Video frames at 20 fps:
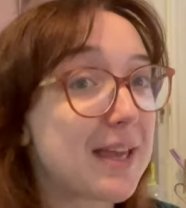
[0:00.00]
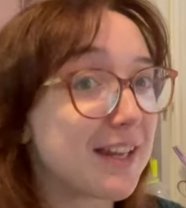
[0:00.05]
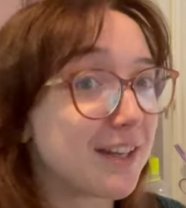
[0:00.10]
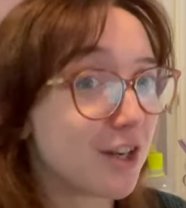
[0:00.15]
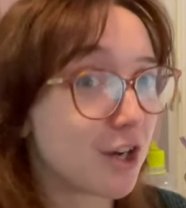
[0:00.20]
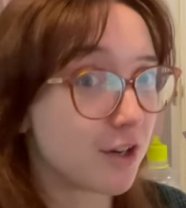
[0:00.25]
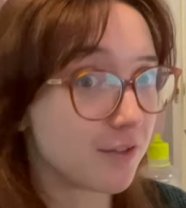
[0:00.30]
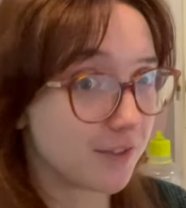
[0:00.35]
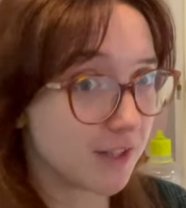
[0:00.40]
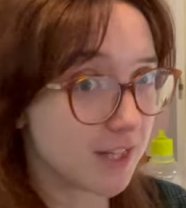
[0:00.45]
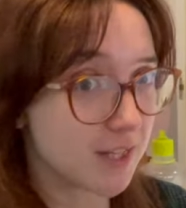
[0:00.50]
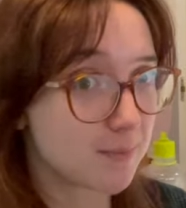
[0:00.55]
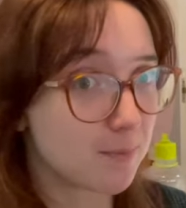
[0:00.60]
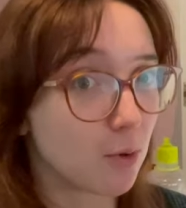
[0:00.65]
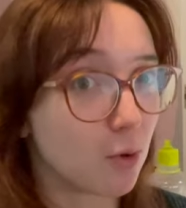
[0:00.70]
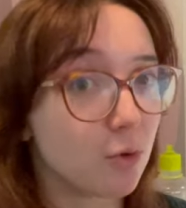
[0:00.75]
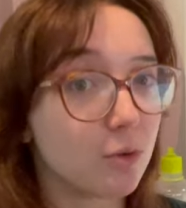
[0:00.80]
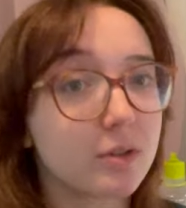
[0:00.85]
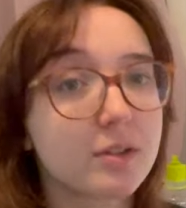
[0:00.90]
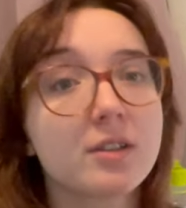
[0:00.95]
nervous, but
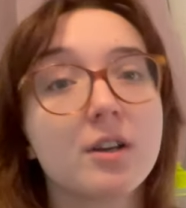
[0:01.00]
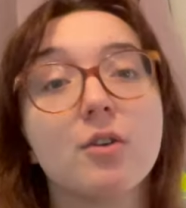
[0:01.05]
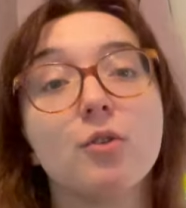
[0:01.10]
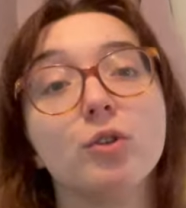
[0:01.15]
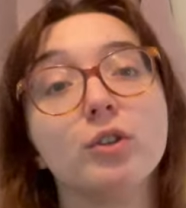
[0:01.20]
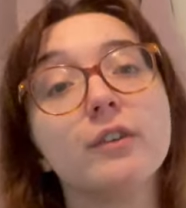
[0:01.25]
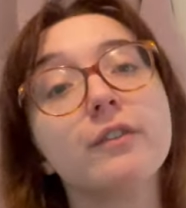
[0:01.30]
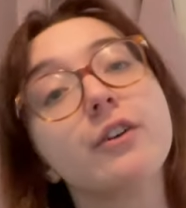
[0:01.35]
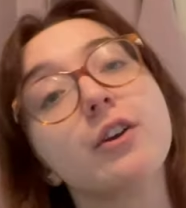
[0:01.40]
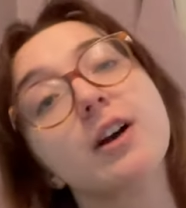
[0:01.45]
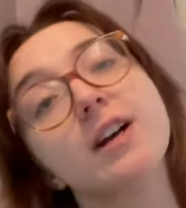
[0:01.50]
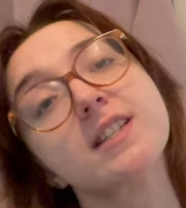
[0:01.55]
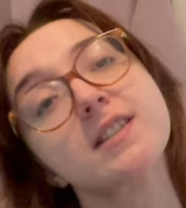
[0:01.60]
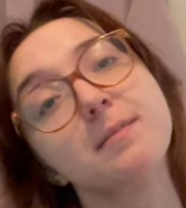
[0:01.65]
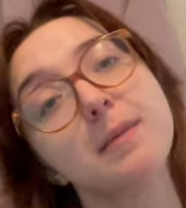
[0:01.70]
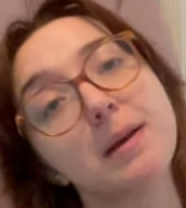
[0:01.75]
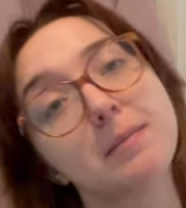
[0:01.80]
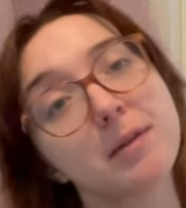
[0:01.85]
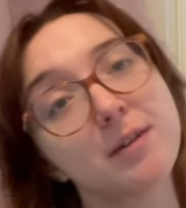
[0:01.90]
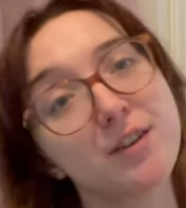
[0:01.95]
also all of you guys have
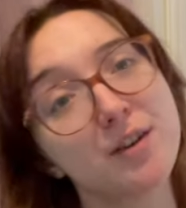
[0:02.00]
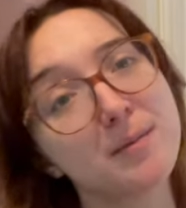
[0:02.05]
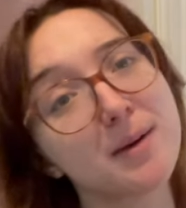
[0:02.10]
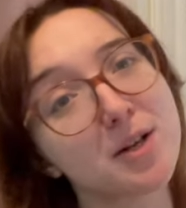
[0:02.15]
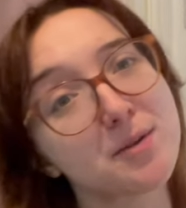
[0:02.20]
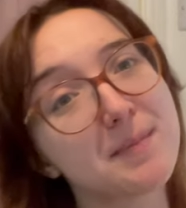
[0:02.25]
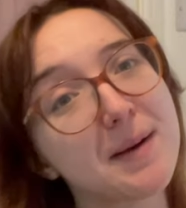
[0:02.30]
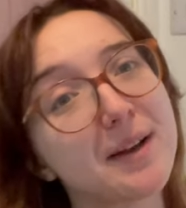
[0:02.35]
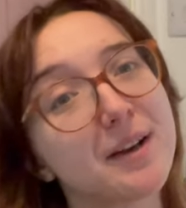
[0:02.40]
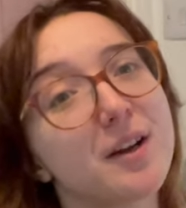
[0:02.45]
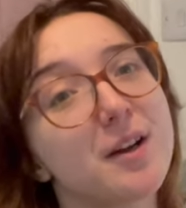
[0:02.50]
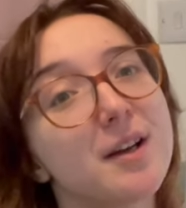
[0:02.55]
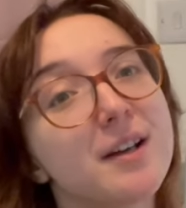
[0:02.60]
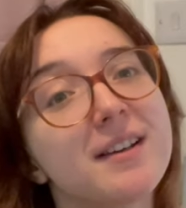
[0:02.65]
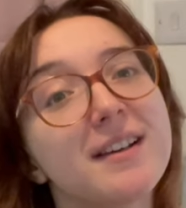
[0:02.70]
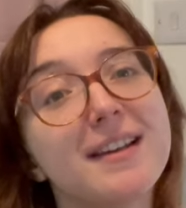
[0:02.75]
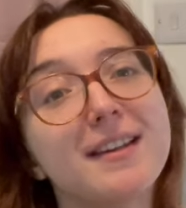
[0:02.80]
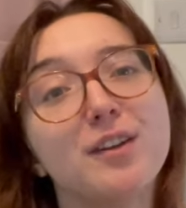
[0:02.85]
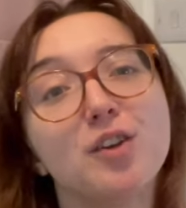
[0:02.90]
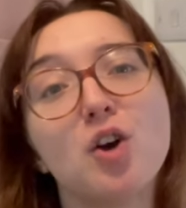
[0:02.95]
made me feel much better
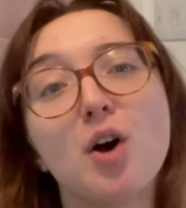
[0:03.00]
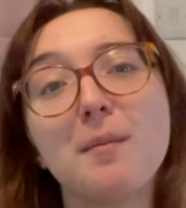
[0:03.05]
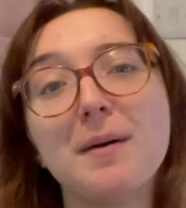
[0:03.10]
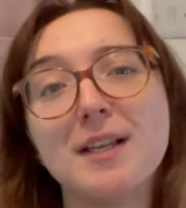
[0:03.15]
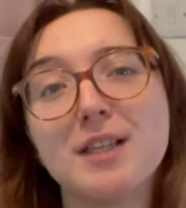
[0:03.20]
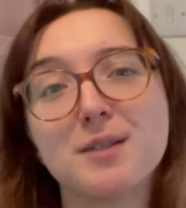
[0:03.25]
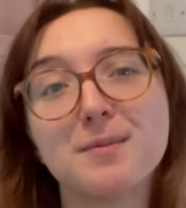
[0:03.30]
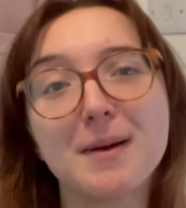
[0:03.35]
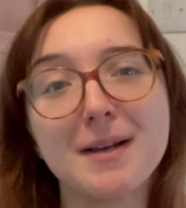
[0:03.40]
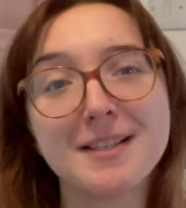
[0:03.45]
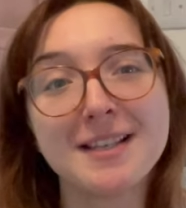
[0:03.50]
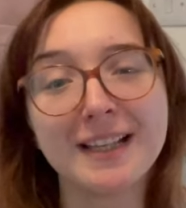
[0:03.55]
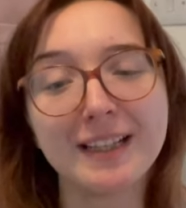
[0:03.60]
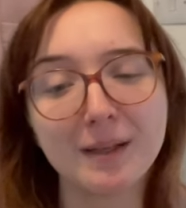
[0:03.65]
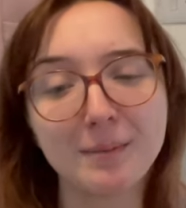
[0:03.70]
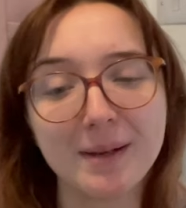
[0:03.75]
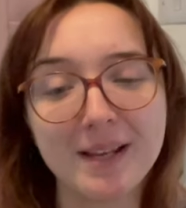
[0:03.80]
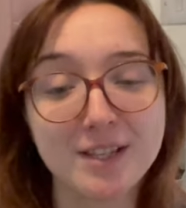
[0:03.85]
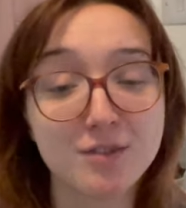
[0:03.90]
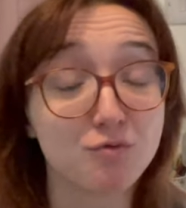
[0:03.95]
in the comments by telling
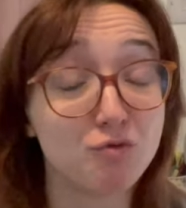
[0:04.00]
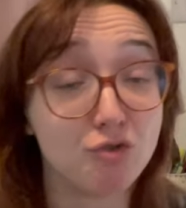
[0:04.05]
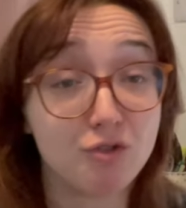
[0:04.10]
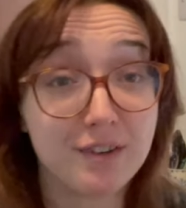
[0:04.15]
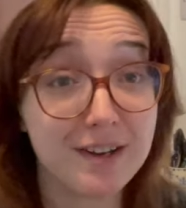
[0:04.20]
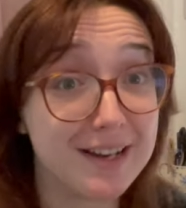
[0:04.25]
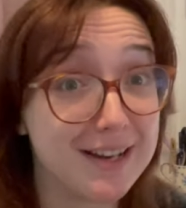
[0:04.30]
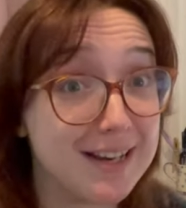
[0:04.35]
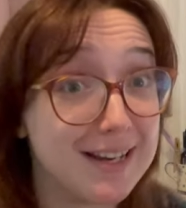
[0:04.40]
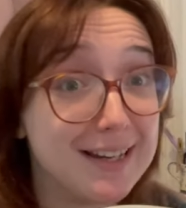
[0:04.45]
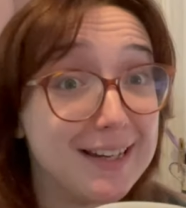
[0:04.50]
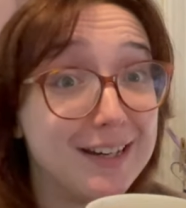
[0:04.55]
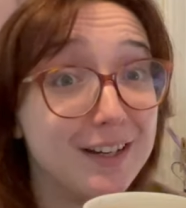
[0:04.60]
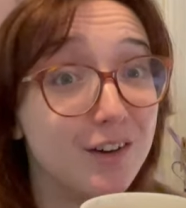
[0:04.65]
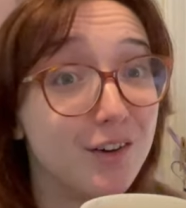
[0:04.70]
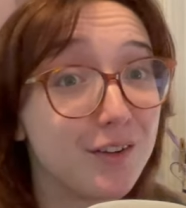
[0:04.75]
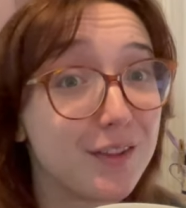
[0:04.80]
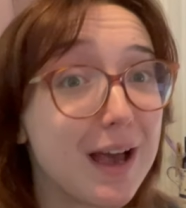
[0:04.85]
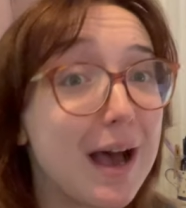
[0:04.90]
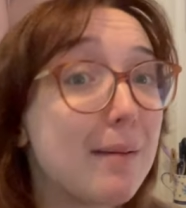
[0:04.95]
me it's really
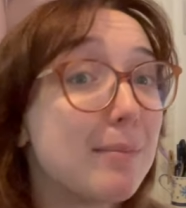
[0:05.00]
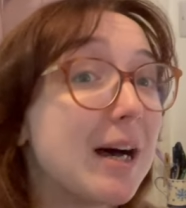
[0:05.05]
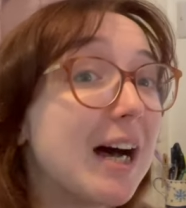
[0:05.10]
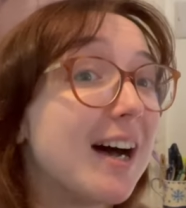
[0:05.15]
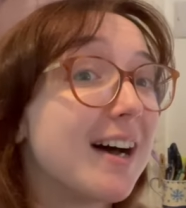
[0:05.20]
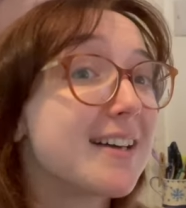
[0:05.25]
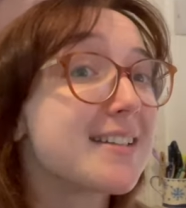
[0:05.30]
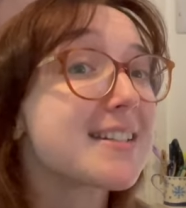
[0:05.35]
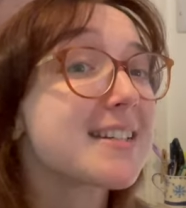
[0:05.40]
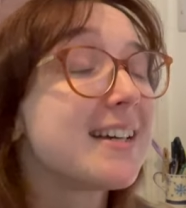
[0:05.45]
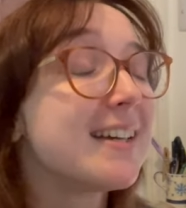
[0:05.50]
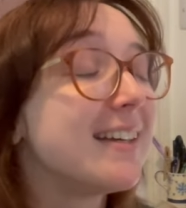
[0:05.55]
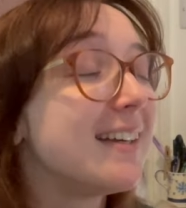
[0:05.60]
not that bad.